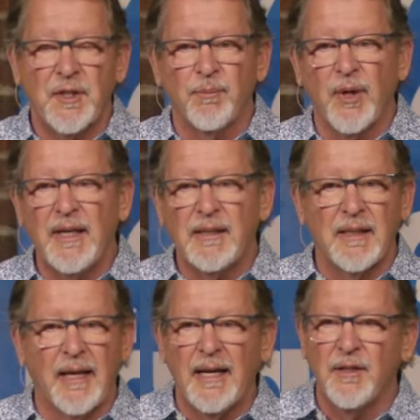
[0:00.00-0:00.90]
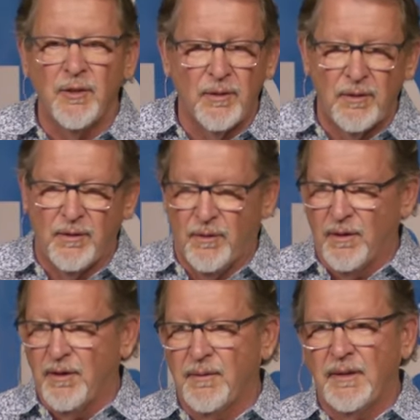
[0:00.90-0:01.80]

and breaks an ankle or